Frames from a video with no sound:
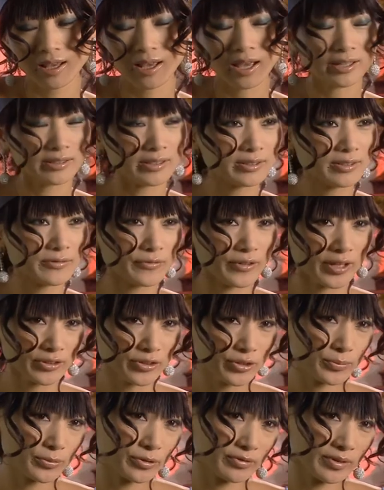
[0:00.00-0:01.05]
did a
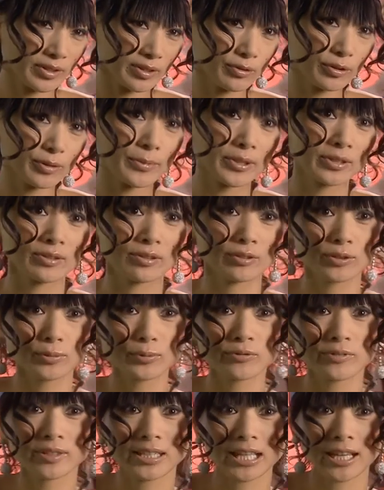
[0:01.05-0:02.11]
French movie, Luc Besson's
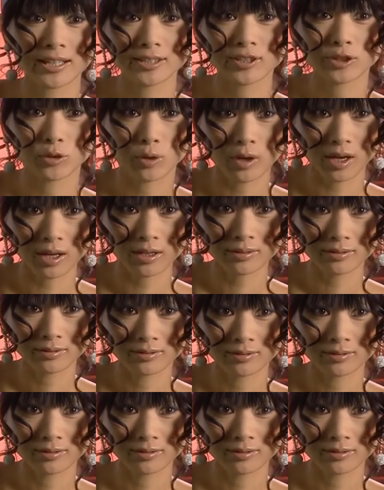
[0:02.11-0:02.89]
movie Taxi Trois.